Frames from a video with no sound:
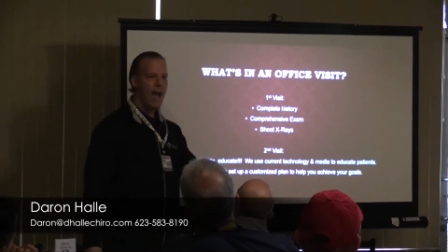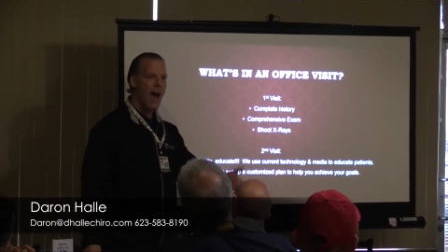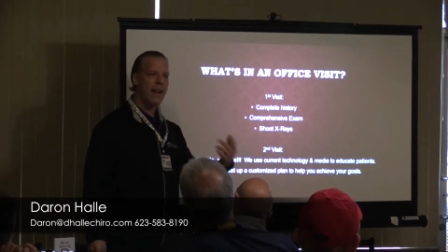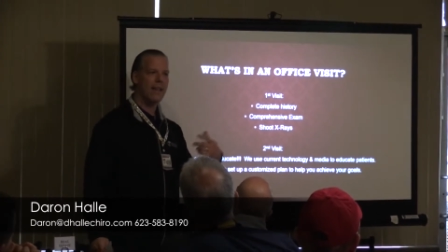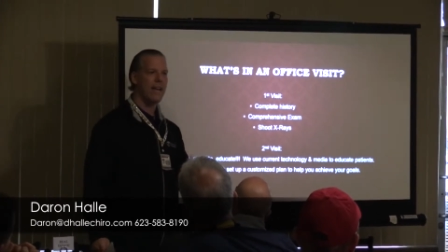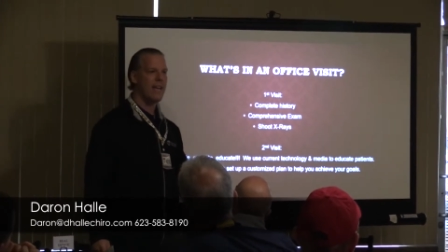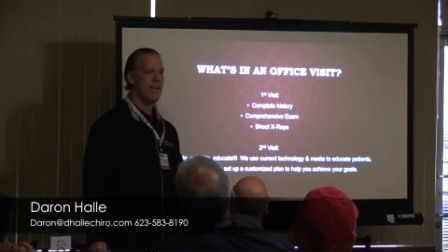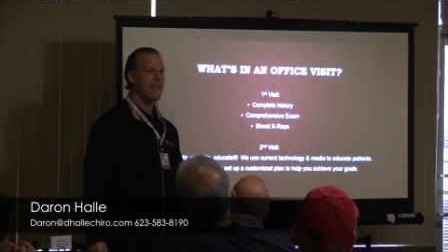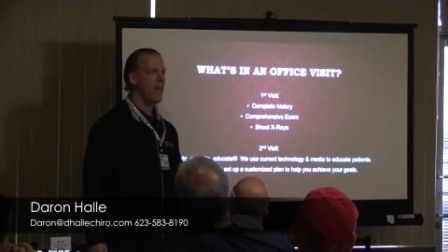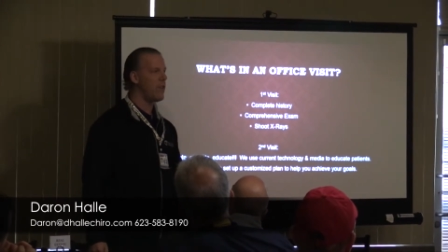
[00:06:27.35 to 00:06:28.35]
I had a lady
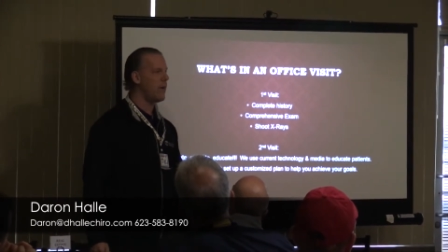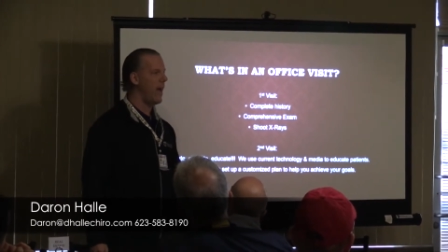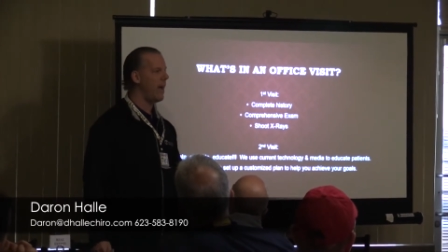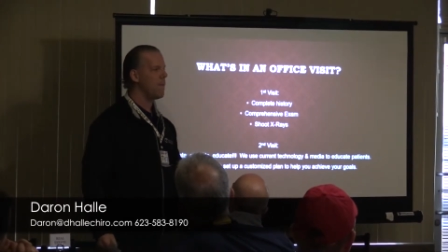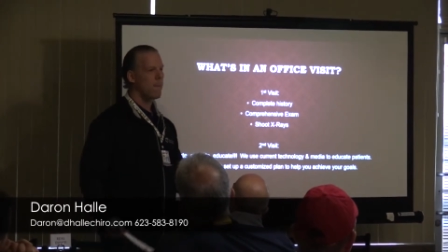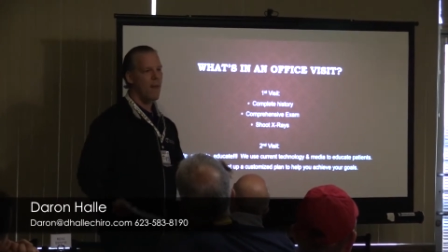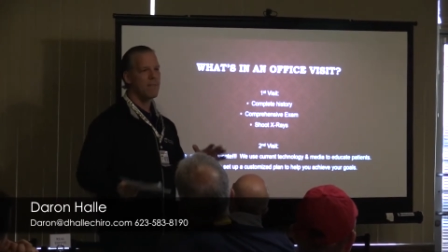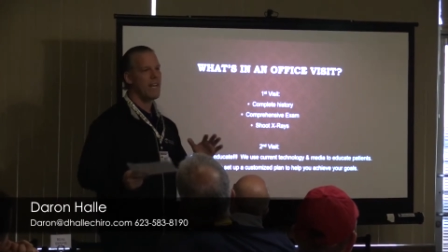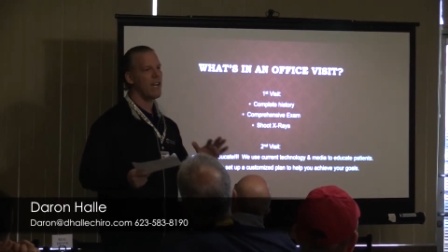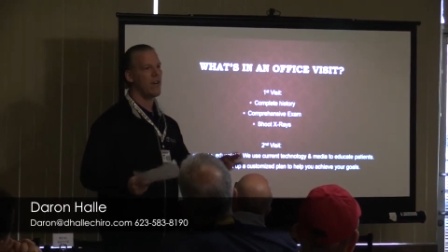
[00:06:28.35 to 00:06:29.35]
in the other day. I'm
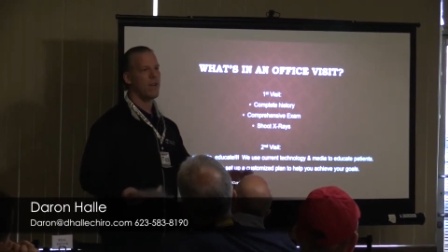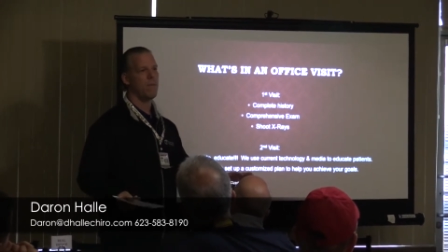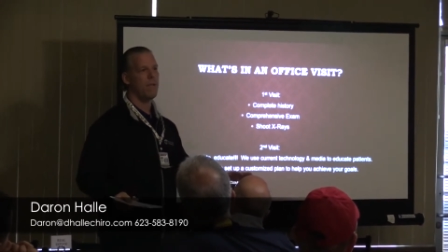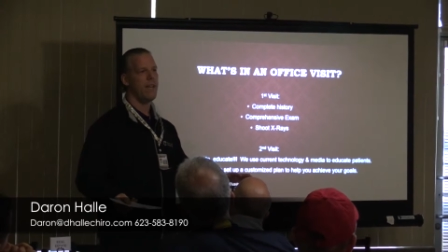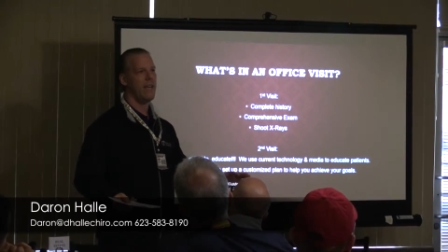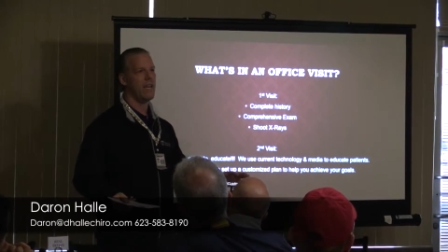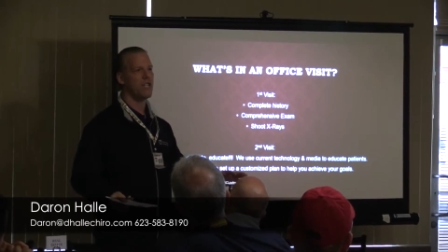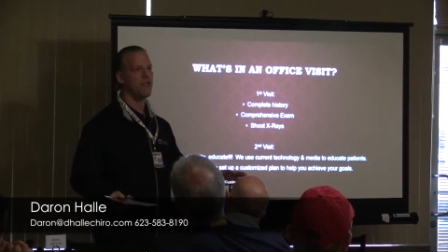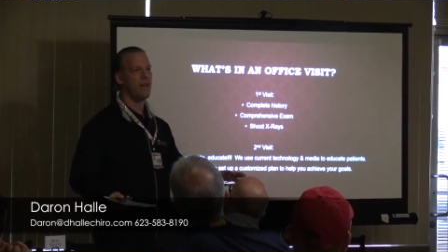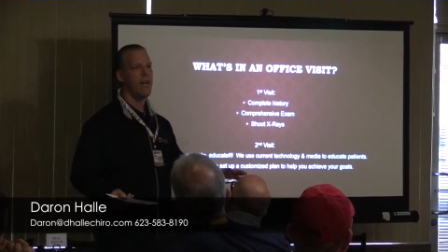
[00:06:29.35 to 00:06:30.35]
taking her complete
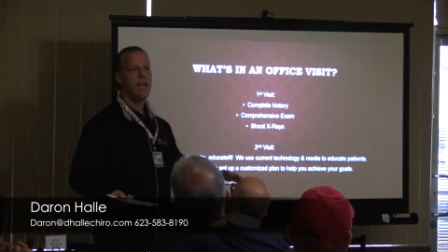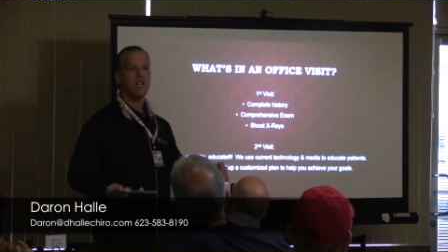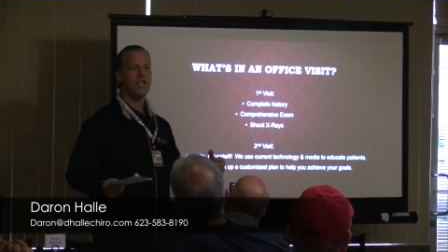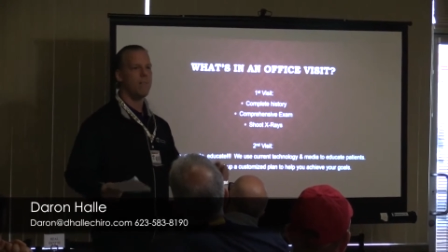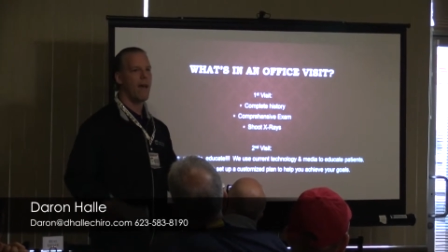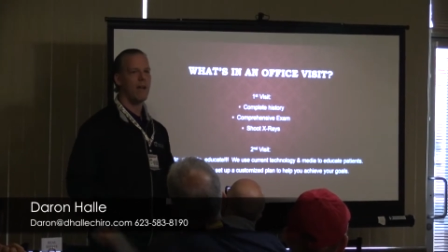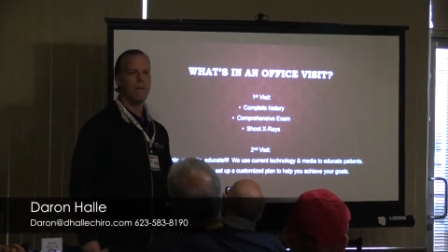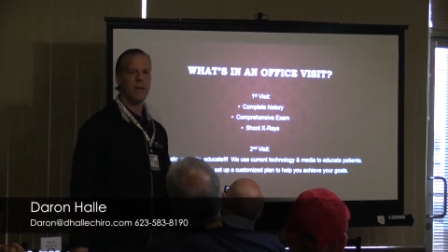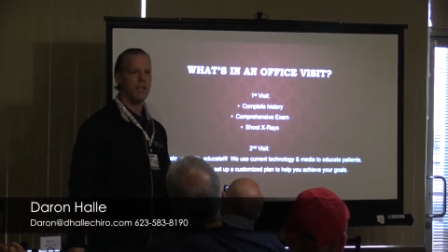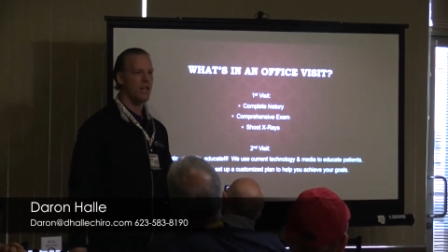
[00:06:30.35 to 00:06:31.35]
history. She's begging
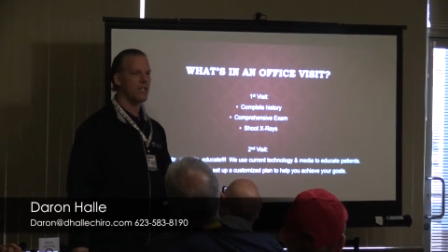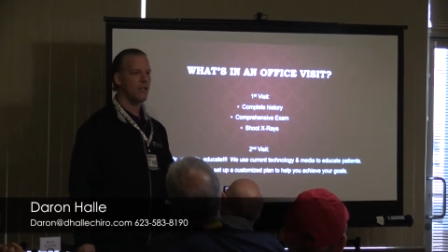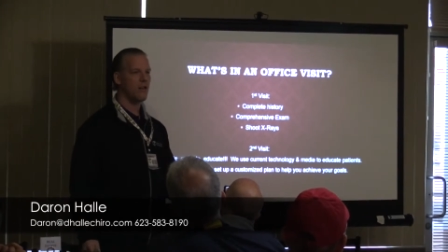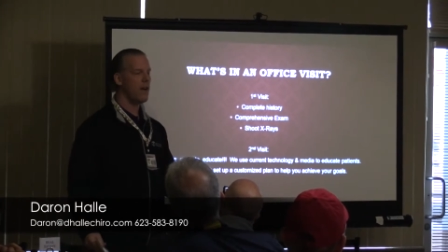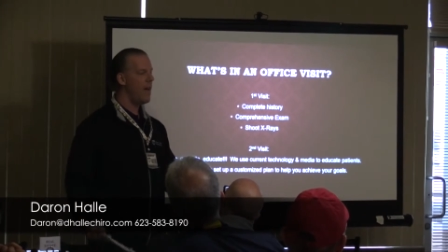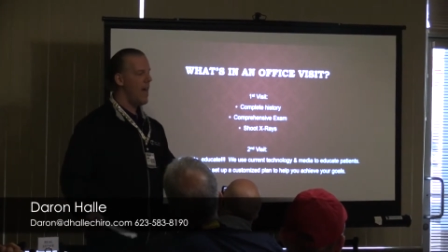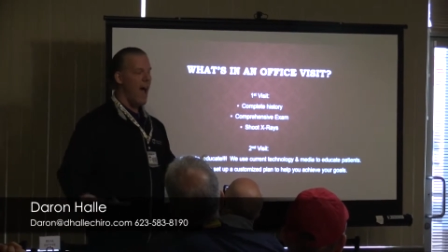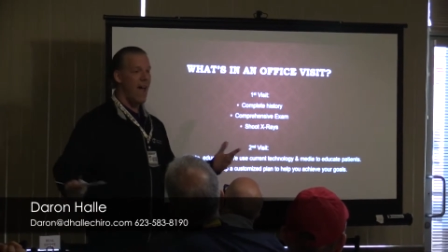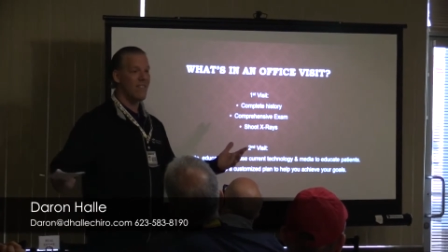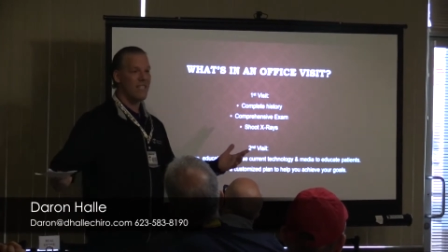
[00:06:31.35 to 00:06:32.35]
me to adjust her.
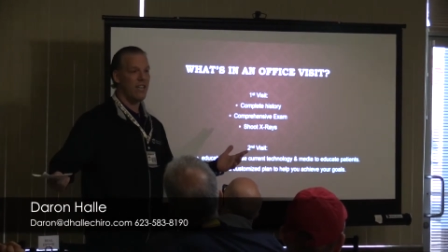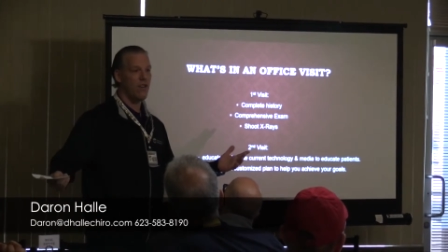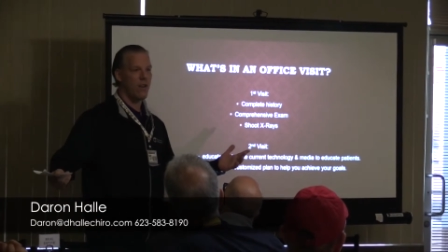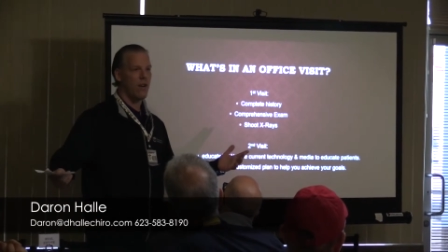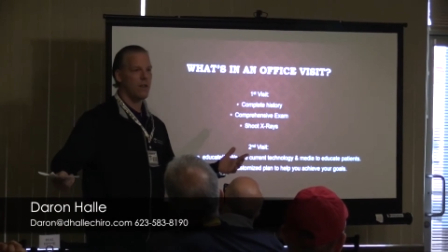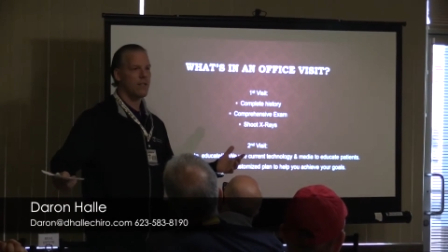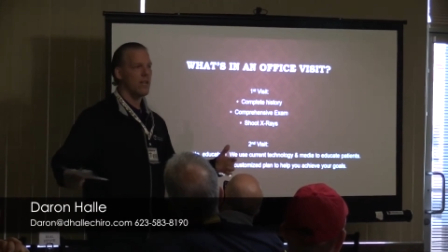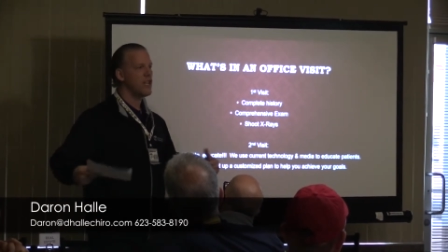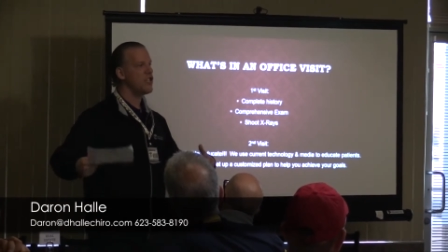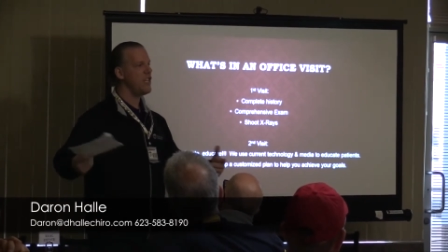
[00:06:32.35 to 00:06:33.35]
I haven't seen her in years.
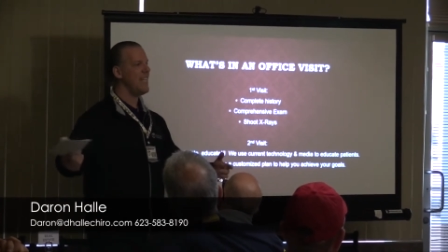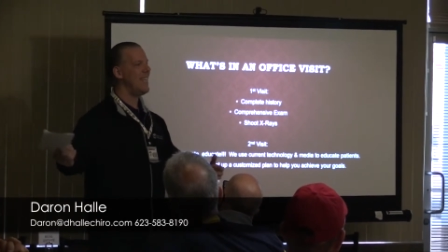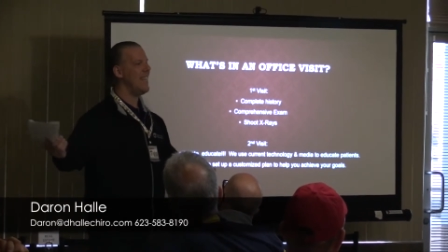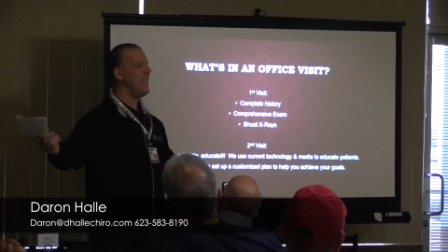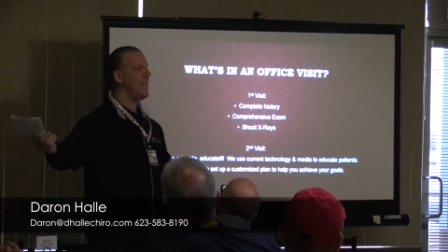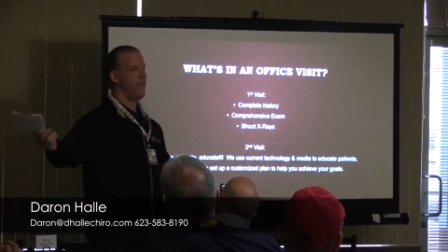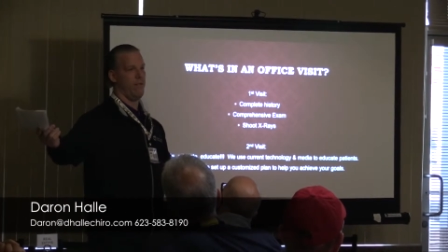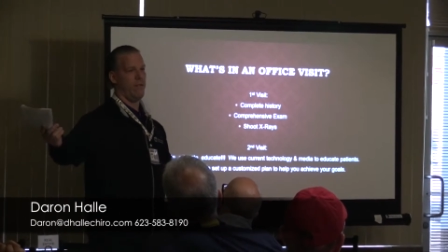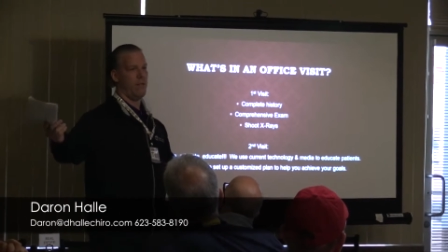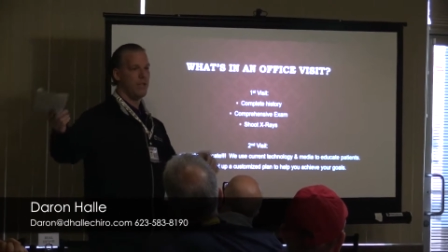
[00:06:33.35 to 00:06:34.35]
She
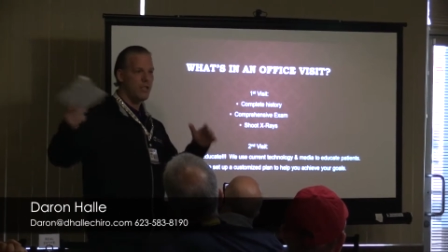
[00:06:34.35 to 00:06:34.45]
leaves.